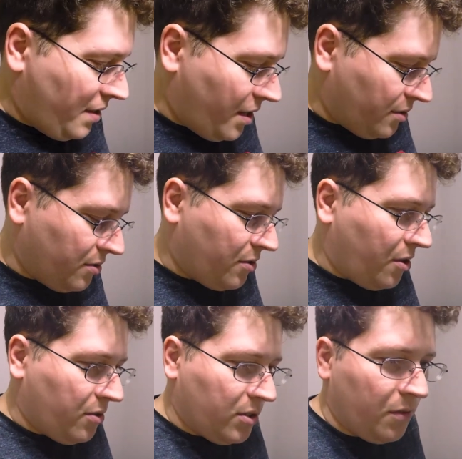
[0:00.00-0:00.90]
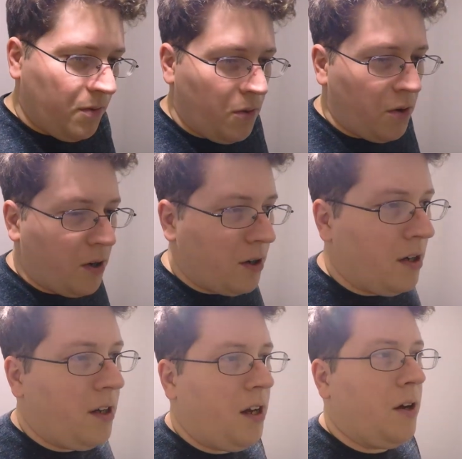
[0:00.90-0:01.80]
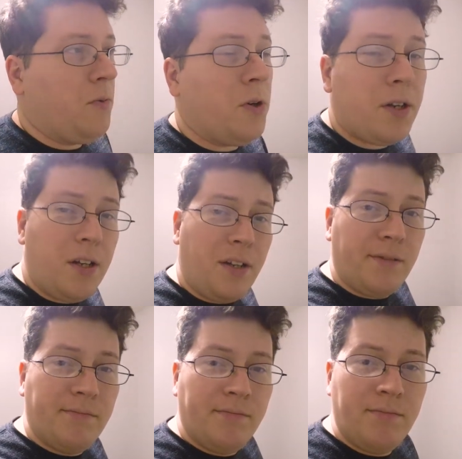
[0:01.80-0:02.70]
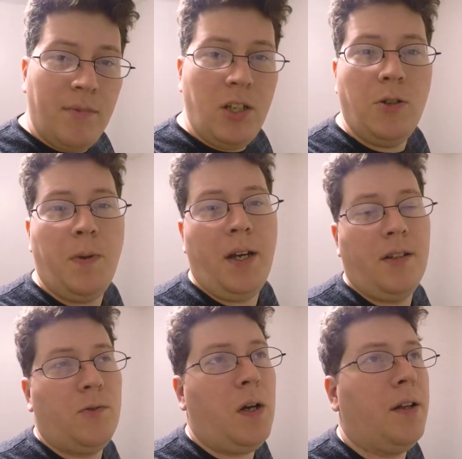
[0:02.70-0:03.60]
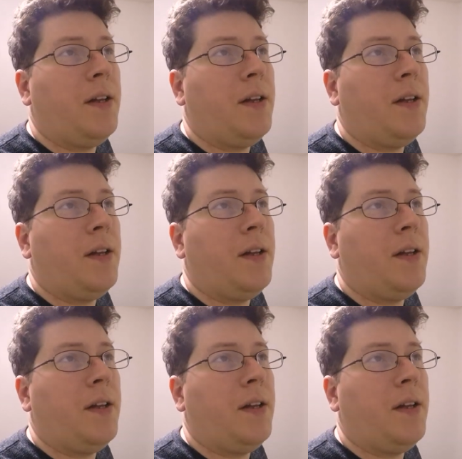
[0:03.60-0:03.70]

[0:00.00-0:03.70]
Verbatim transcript: And that also goes for uh, working in Japan as well.